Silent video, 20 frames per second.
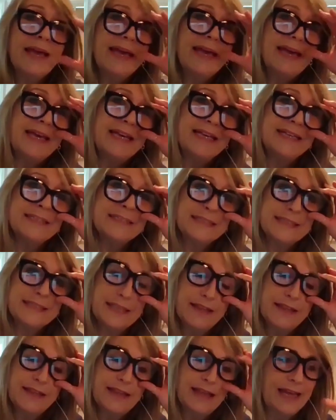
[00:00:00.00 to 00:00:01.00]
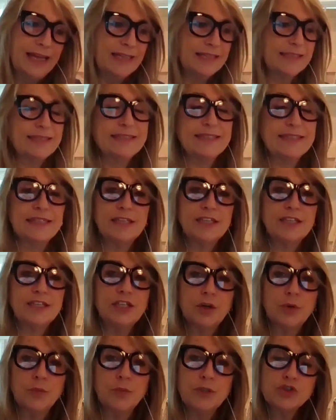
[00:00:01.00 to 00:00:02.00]
is that
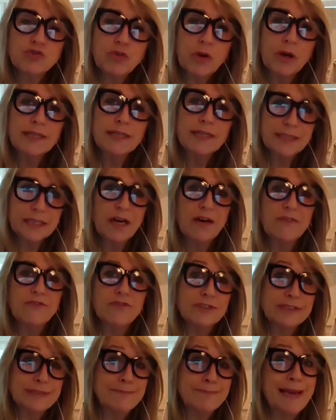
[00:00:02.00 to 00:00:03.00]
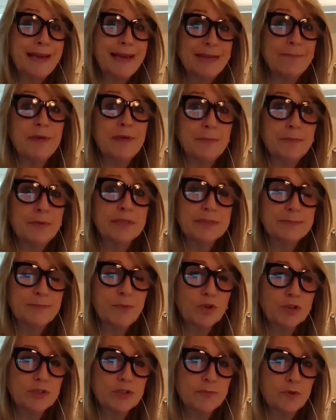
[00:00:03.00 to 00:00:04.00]
we try to cover as many people as
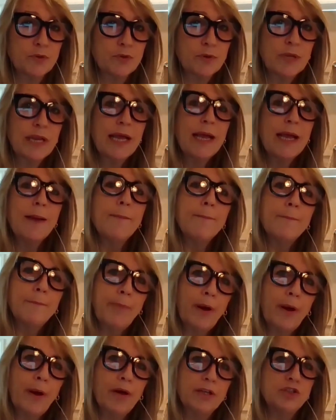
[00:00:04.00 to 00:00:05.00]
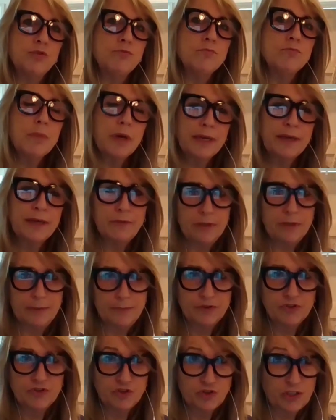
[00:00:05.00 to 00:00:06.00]
possible, but you might be
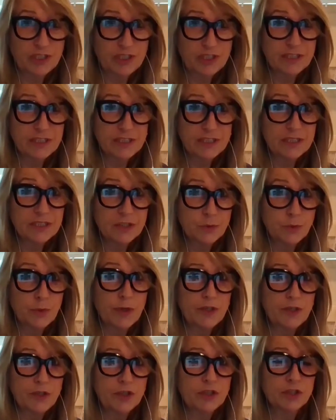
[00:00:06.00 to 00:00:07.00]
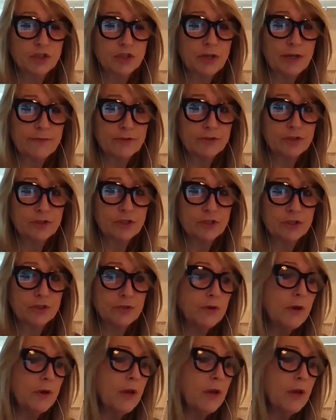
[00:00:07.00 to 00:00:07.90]
restricted to where you can travel to,